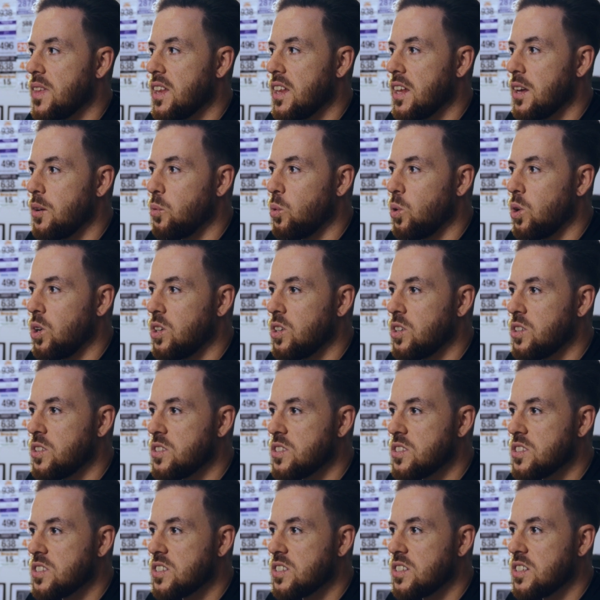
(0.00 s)
It
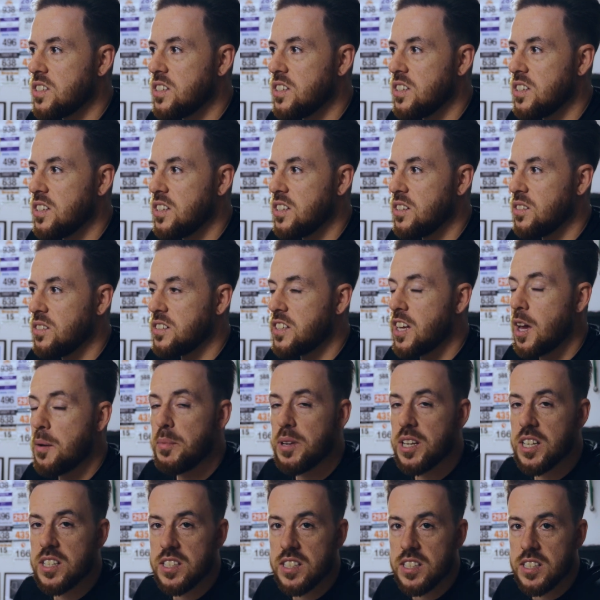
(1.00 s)
was 10
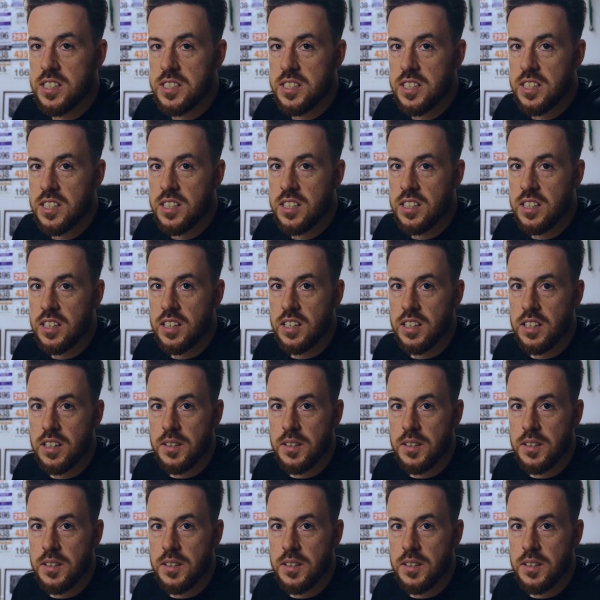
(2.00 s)
minutes easy,